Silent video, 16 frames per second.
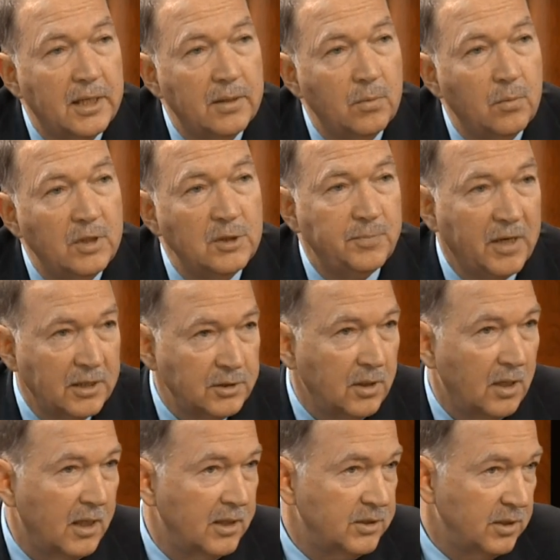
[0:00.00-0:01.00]
We
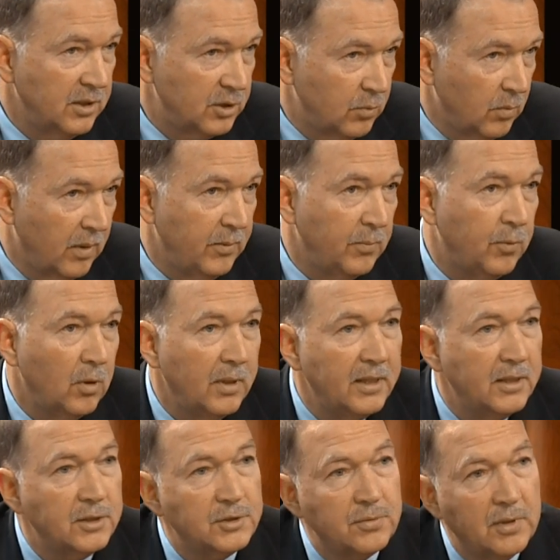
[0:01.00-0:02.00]
specialize in the swimming pool
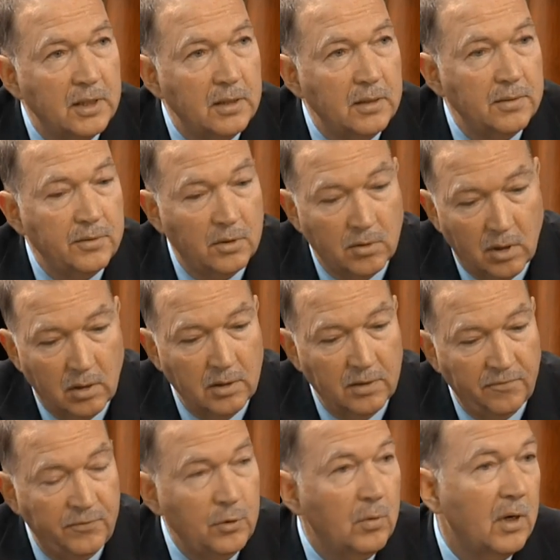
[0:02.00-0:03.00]
industry. There are
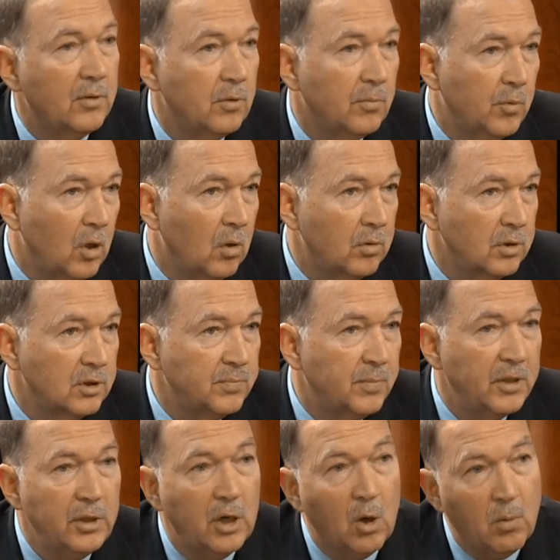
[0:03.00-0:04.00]
a few other brokers,
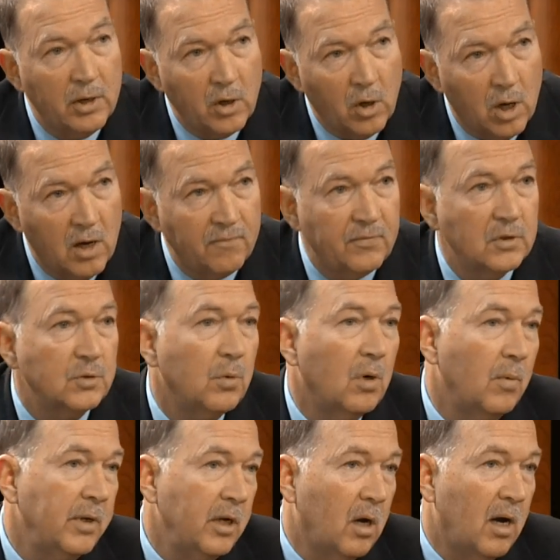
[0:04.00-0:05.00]
but no one offers
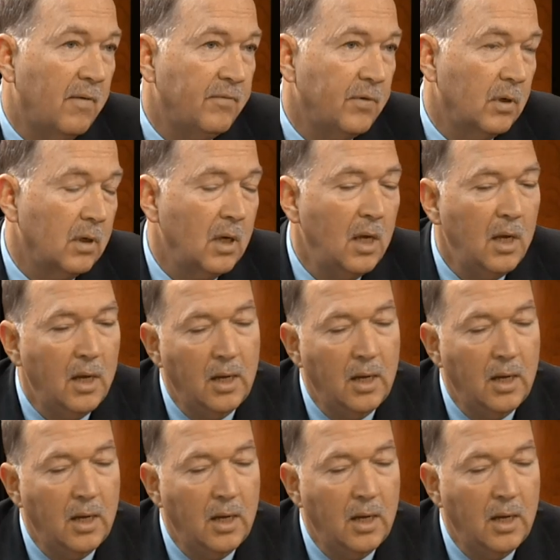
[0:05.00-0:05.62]
what we offer.